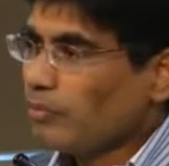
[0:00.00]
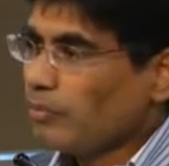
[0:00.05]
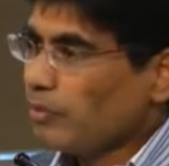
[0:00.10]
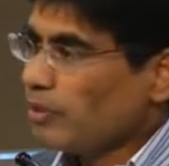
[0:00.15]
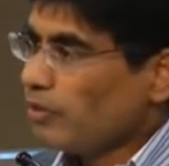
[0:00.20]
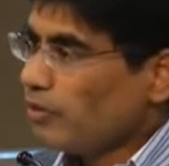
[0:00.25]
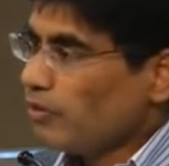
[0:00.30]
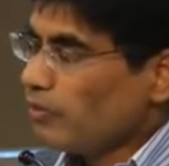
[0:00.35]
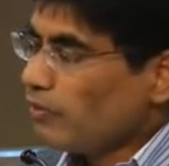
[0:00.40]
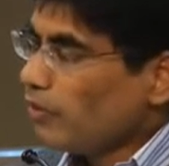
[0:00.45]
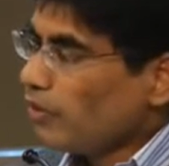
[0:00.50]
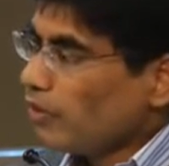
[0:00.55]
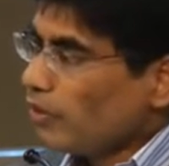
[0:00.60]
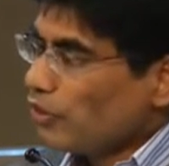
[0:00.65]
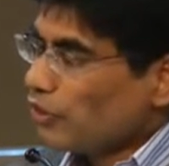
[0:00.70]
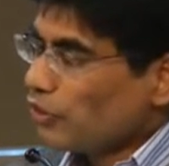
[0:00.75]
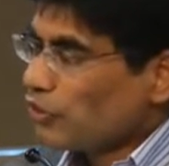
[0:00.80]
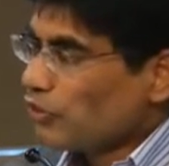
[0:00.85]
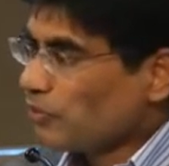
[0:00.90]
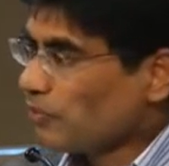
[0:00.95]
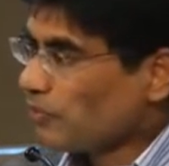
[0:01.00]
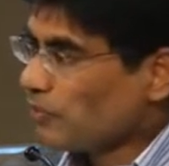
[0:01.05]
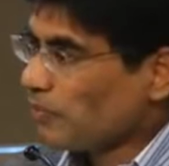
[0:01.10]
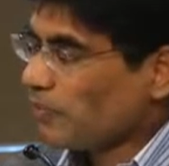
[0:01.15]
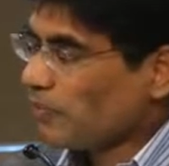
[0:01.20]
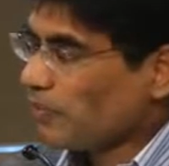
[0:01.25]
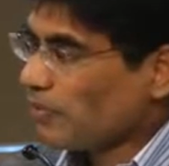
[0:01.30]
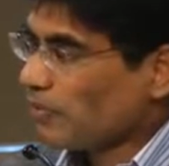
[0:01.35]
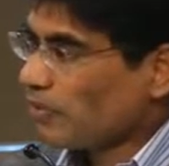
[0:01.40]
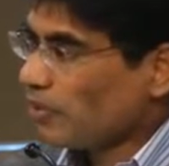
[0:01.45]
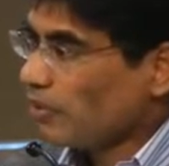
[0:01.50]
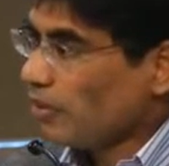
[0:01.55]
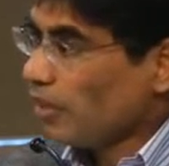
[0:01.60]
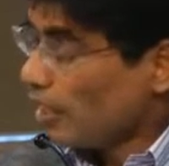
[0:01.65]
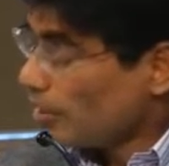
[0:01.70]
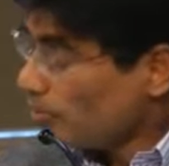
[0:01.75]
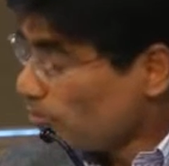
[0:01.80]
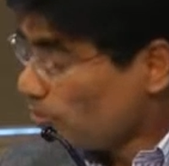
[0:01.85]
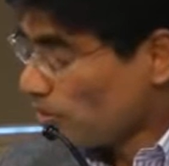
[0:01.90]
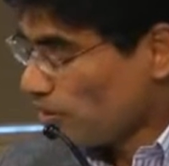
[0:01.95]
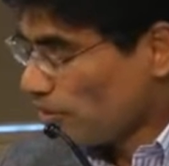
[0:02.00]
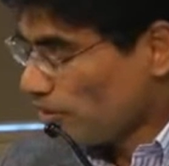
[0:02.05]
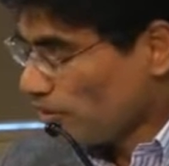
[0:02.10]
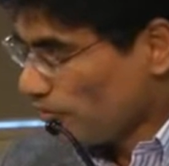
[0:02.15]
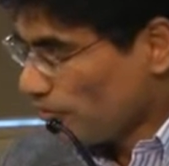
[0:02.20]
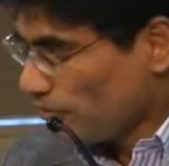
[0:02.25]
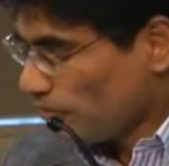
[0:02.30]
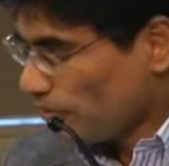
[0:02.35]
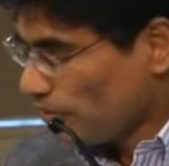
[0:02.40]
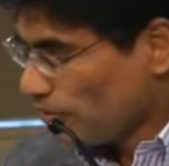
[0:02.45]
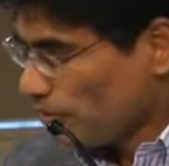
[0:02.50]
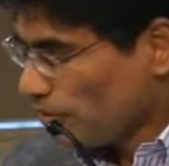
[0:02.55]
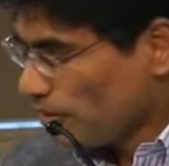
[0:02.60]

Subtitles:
But the thing is, I believe